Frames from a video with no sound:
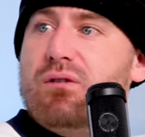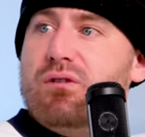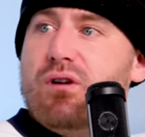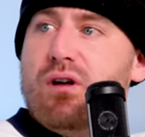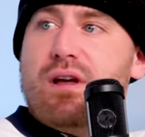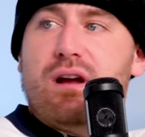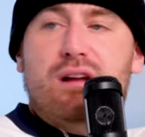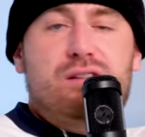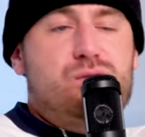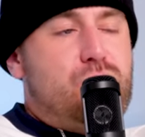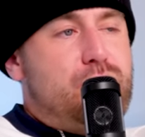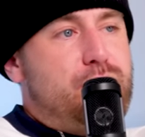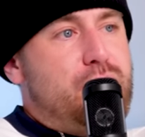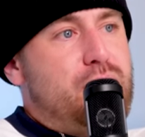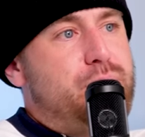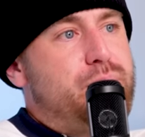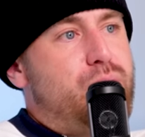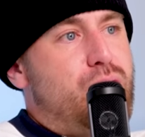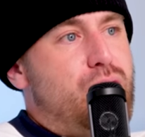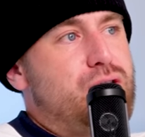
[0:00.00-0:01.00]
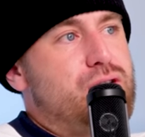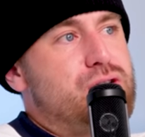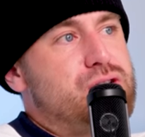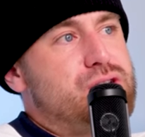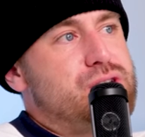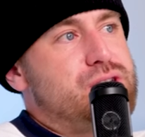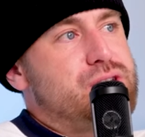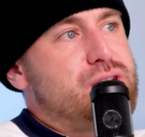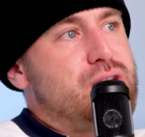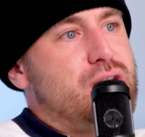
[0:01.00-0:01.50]
out and all that because one of my
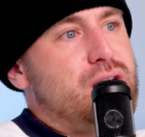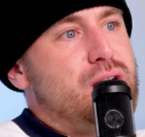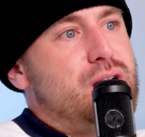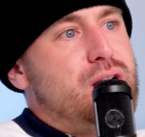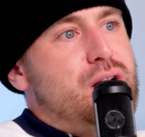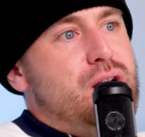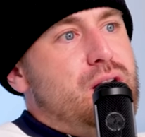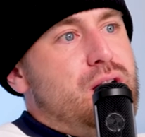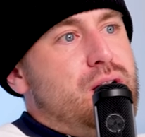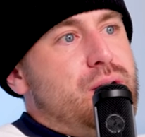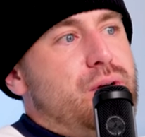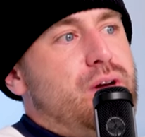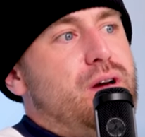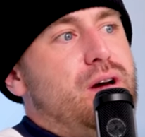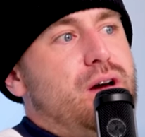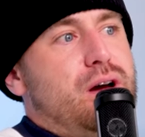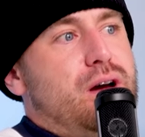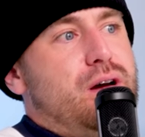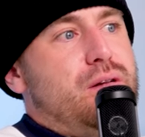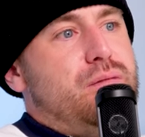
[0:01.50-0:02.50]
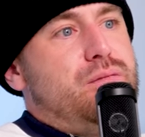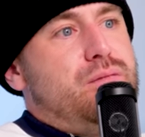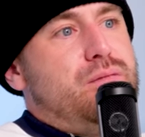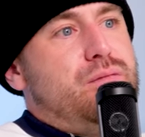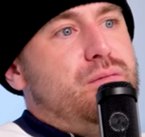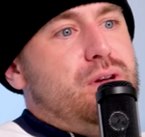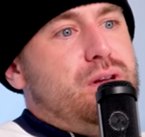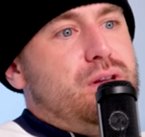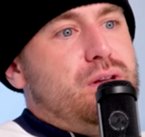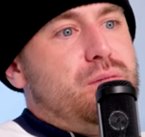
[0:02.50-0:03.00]
partners is uh, uh,
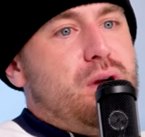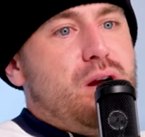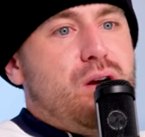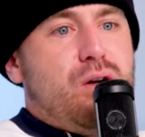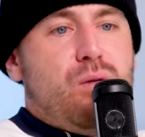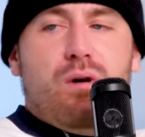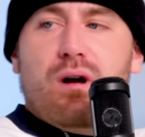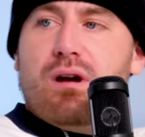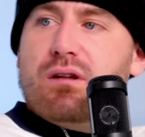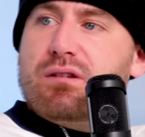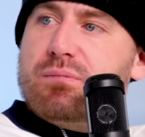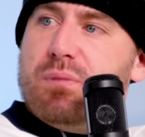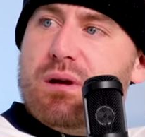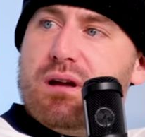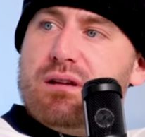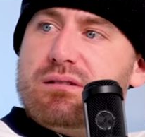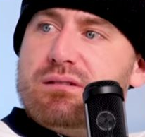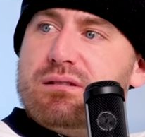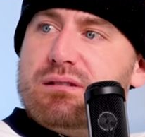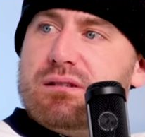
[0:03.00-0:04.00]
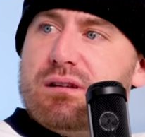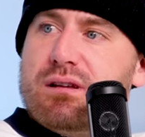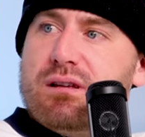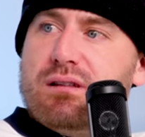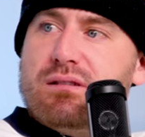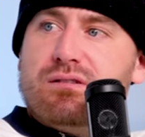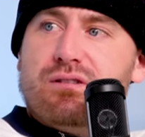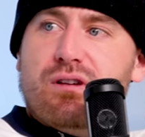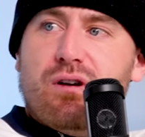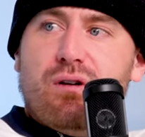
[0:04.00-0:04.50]
in the marijuana space,
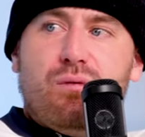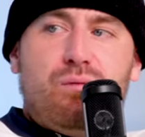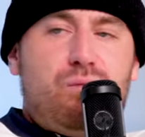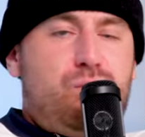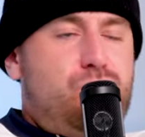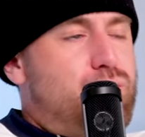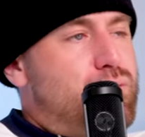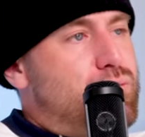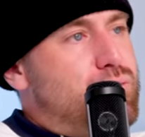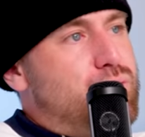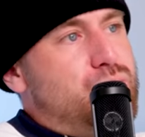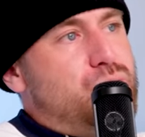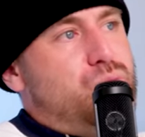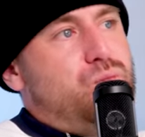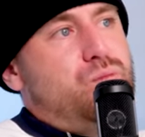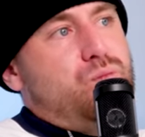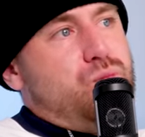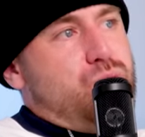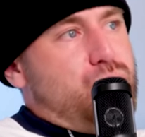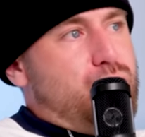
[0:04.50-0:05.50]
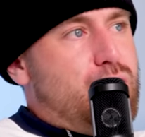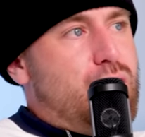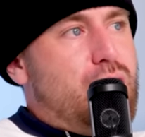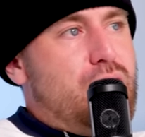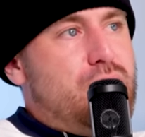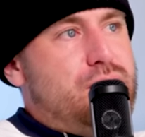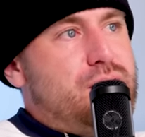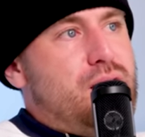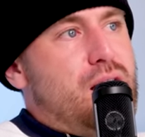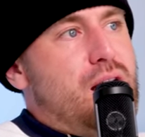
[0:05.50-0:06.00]
and so a
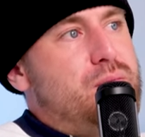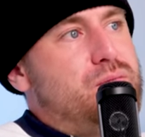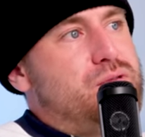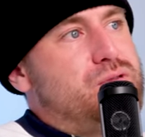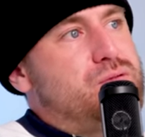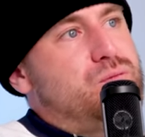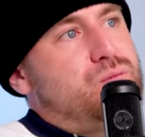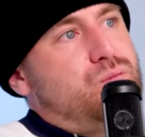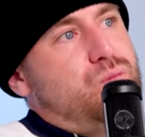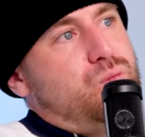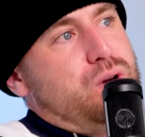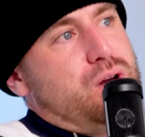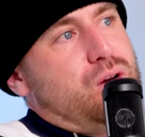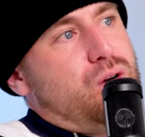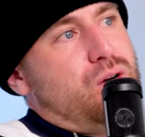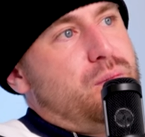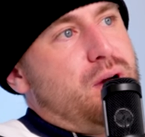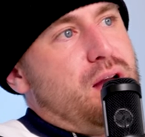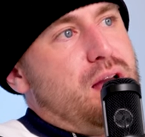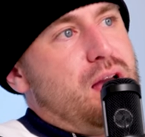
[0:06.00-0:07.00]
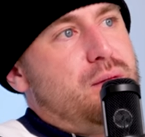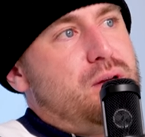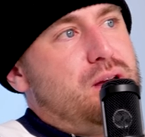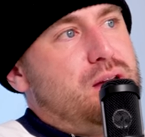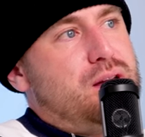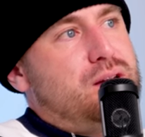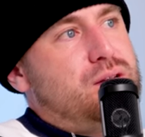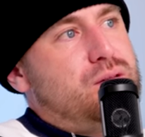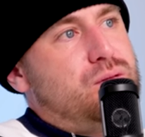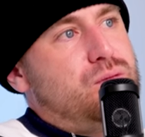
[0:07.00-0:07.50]
lot of the times we go to
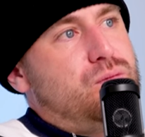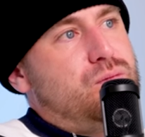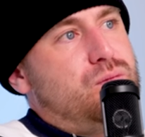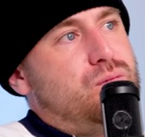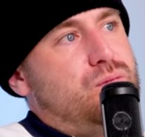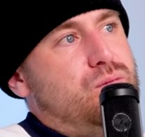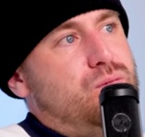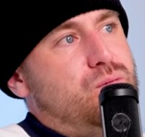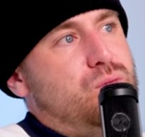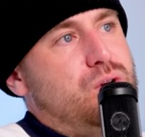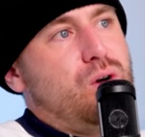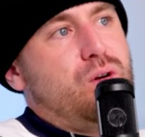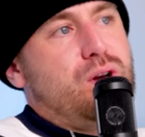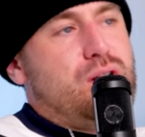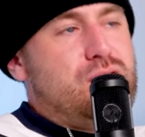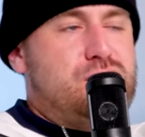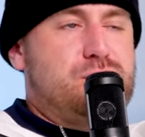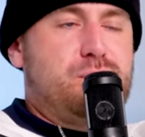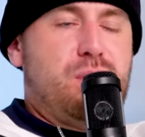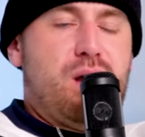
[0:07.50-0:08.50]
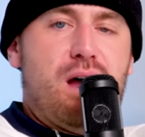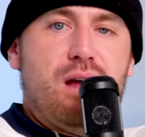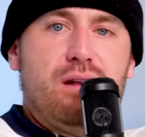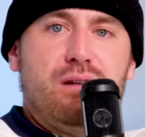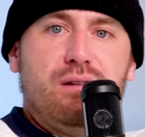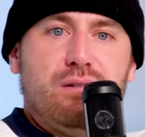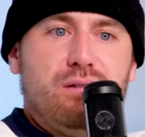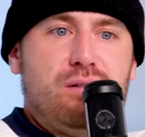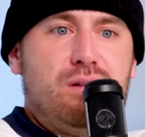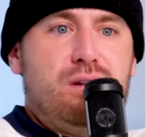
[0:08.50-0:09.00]
Miami, go to his
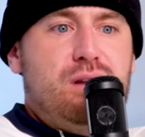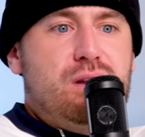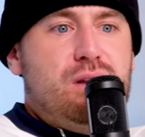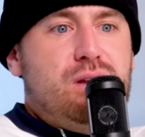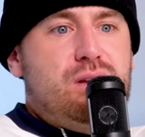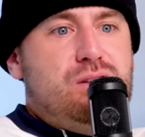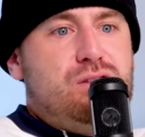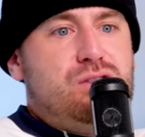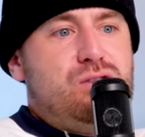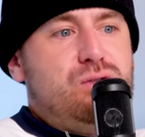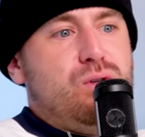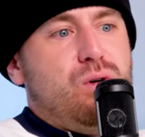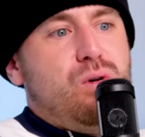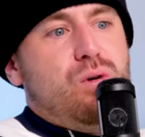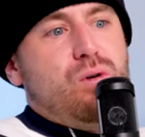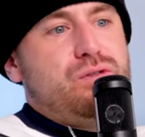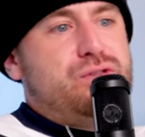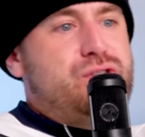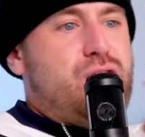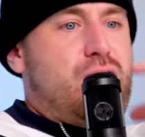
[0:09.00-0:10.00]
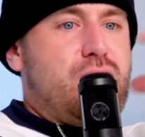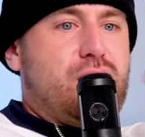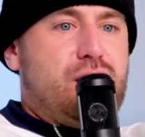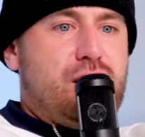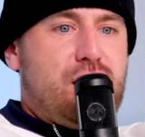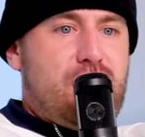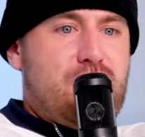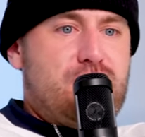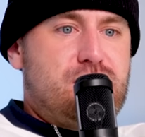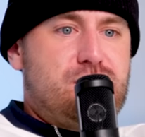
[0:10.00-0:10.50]
spot, and do the whole song
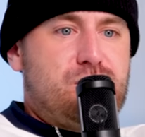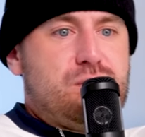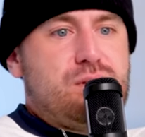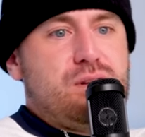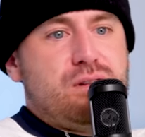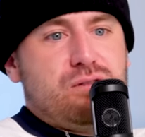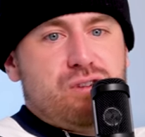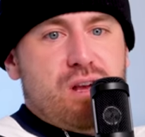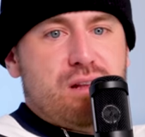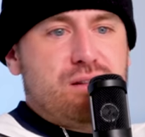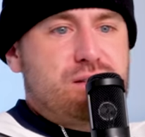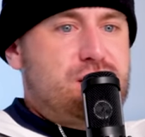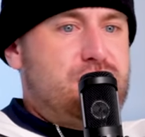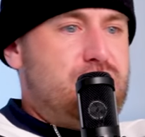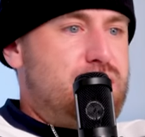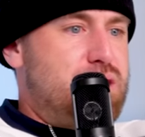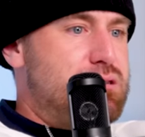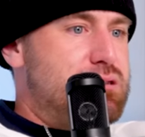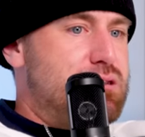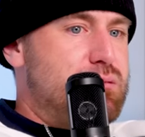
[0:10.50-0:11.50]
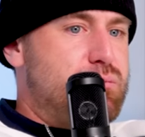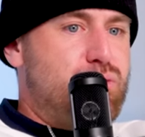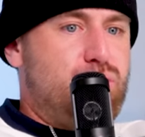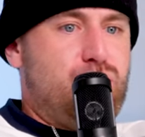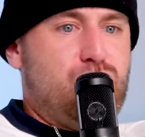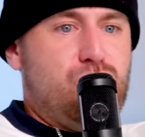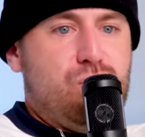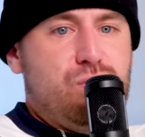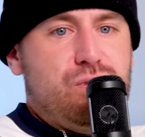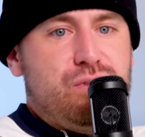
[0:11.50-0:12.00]
and dance with the jet skis and the
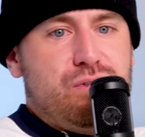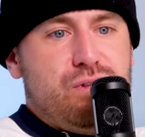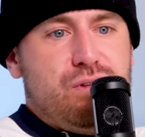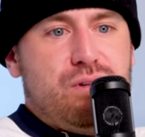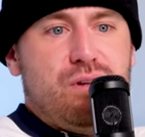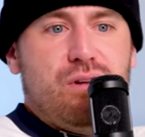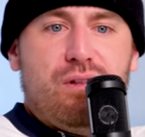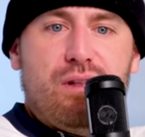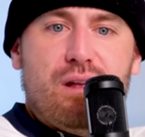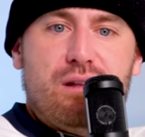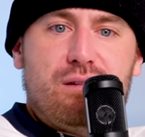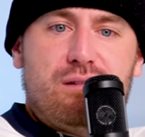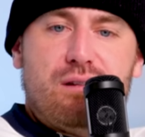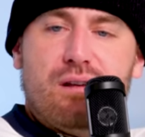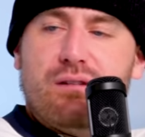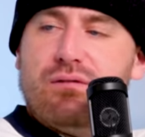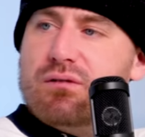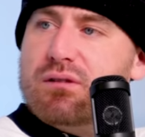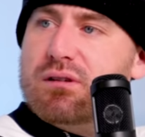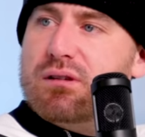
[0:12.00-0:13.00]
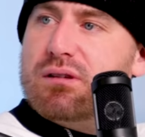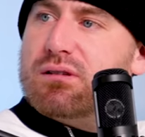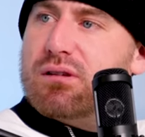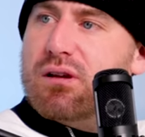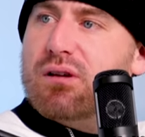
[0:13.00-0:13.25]
pools and all that stuff. And